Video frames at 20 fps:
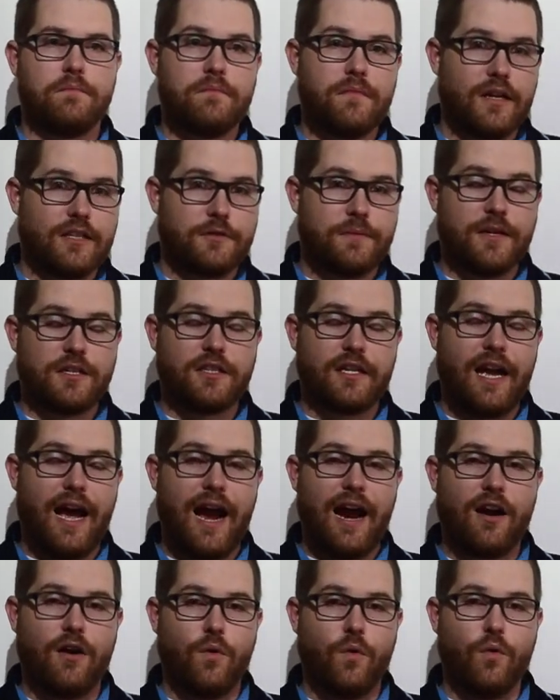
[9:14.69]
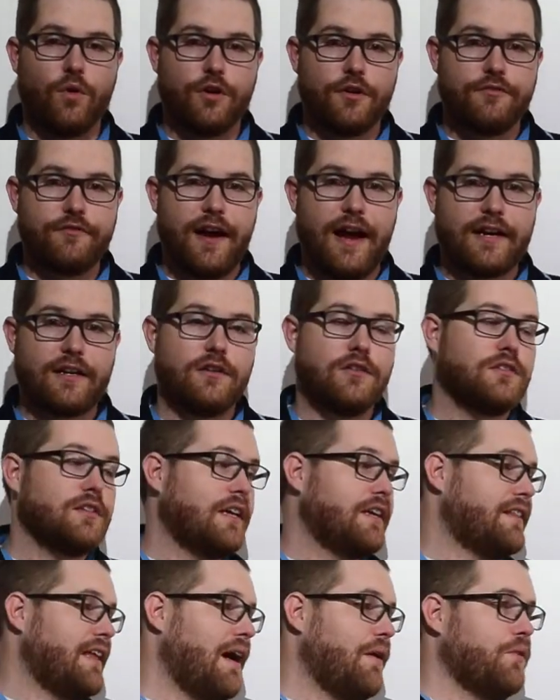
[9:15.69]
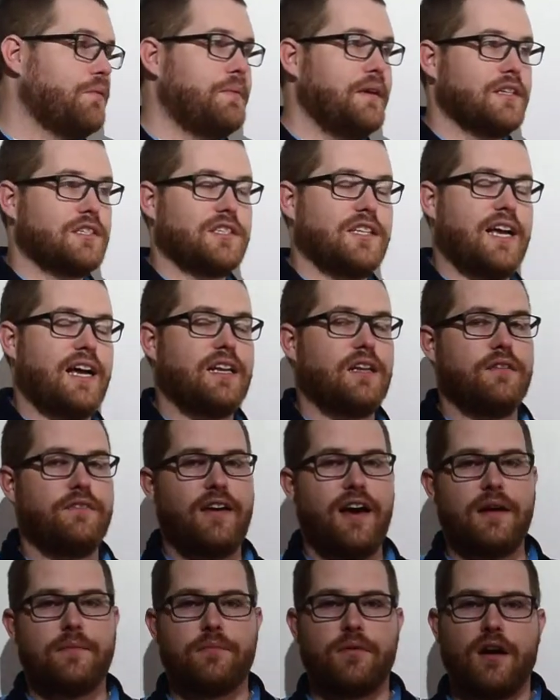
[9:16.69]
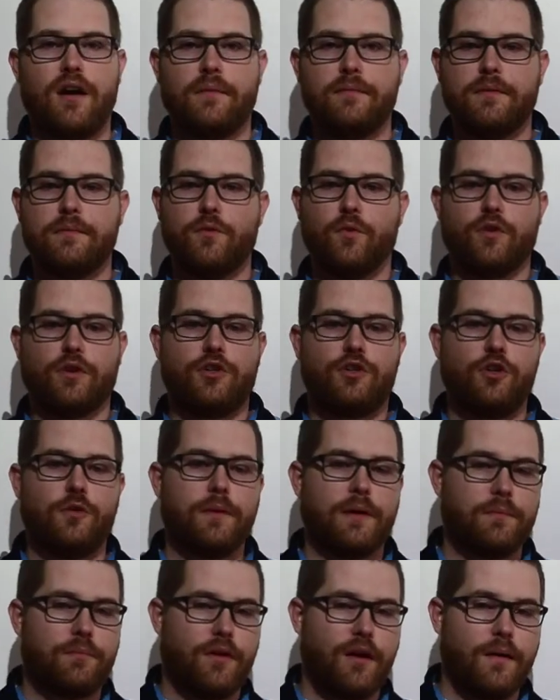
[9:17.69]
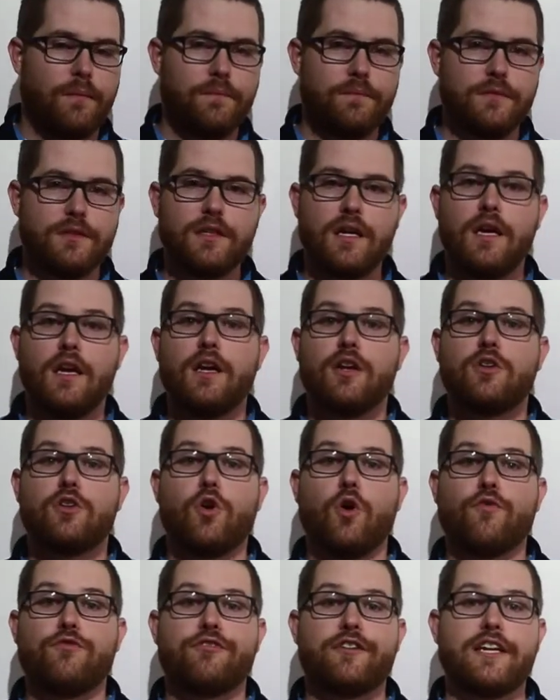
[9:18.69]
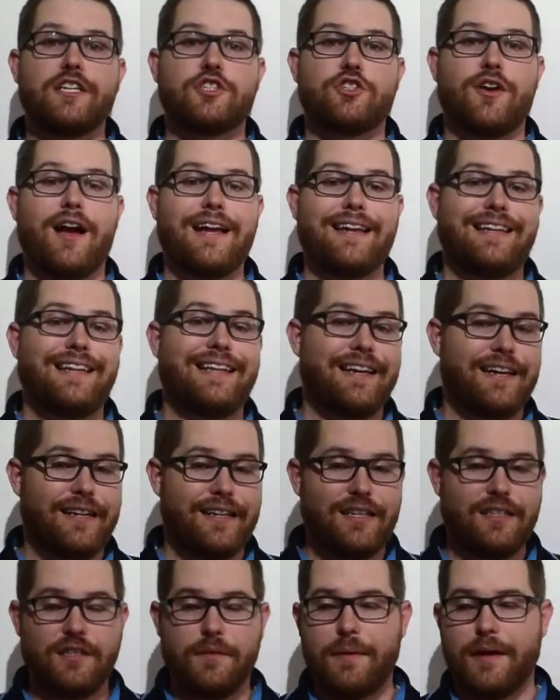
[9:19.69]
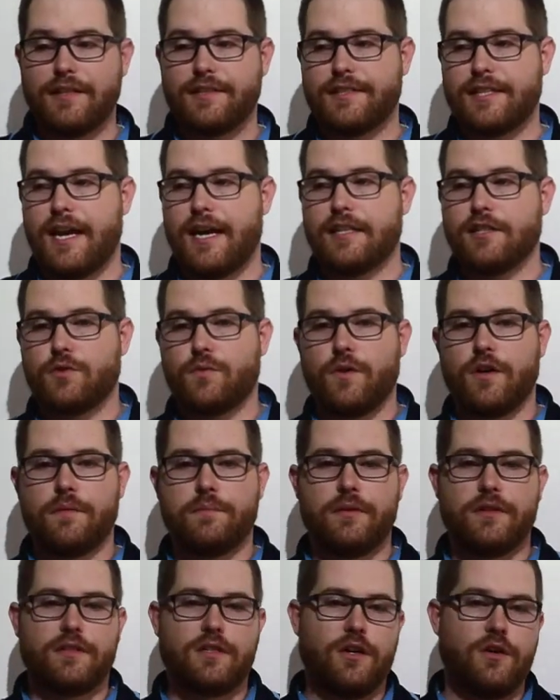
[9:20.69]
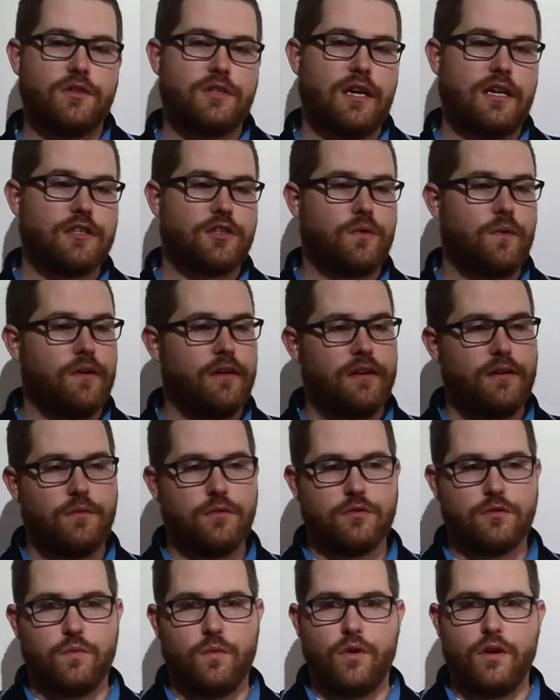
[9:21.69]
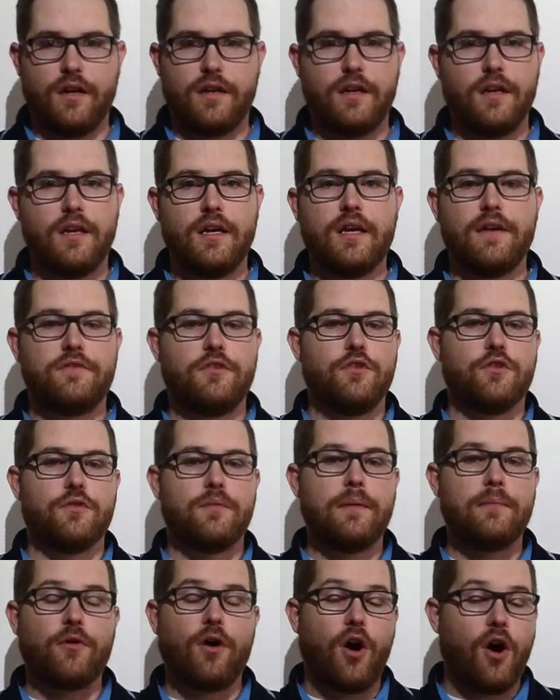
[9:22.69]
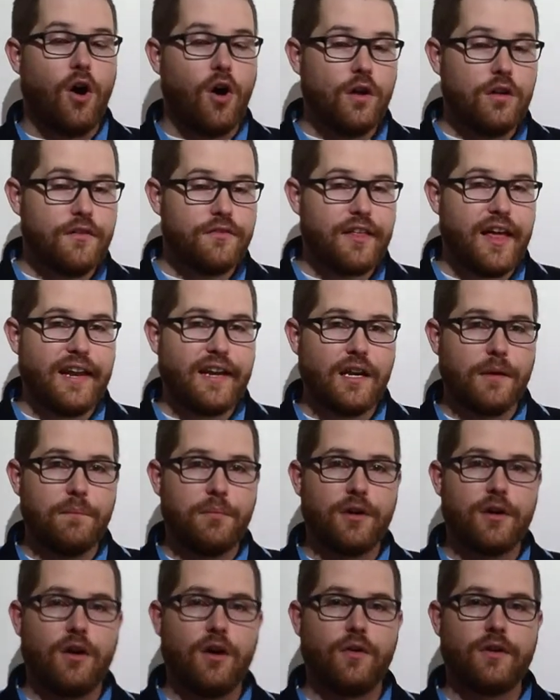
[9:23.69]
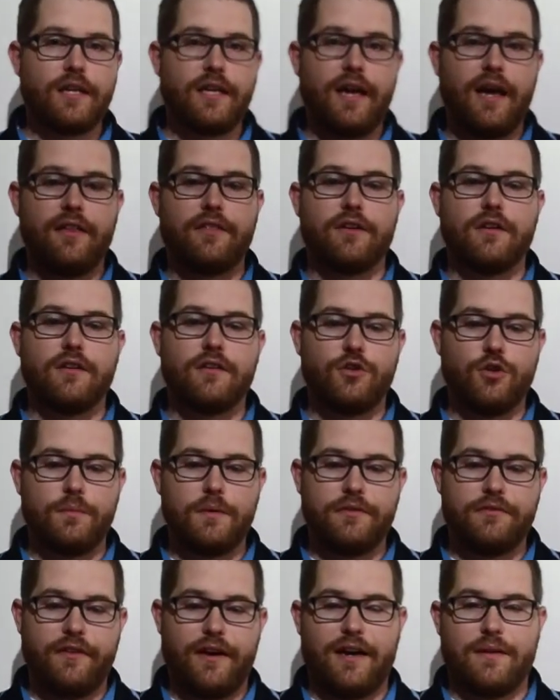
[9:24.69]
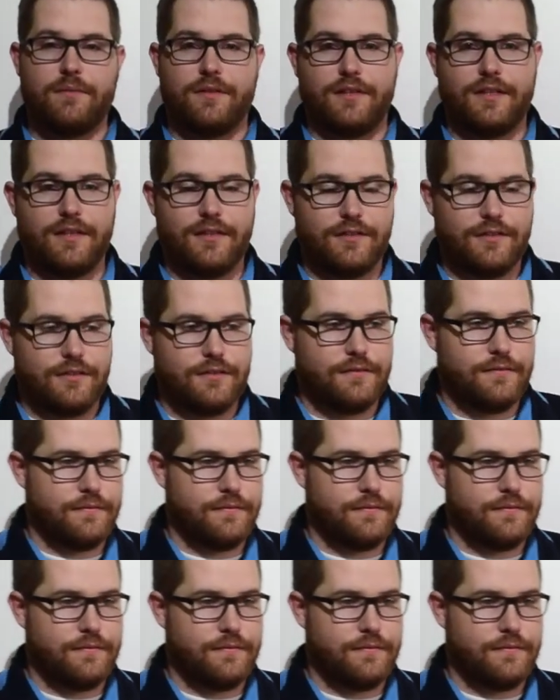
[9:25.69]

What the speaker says: especially higher order factors, like that would be a slide and divide problem or cubic problems. Don't forget your identities about sine squared plus cosine squared equals 1. If you remember all of that and can put it all together, you'll be fine with this.